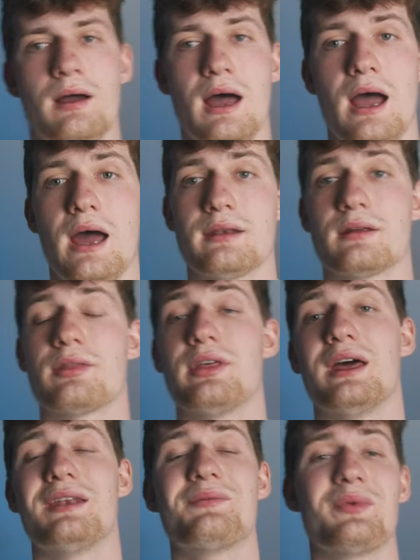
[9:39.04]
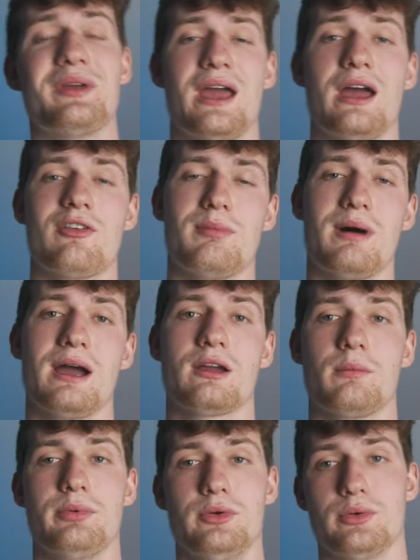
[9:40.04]
And then we have my
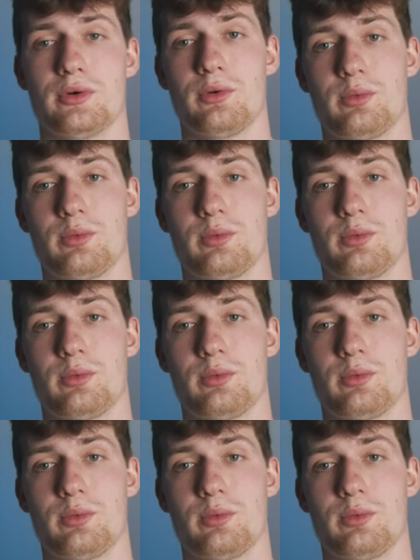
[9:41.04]
computer,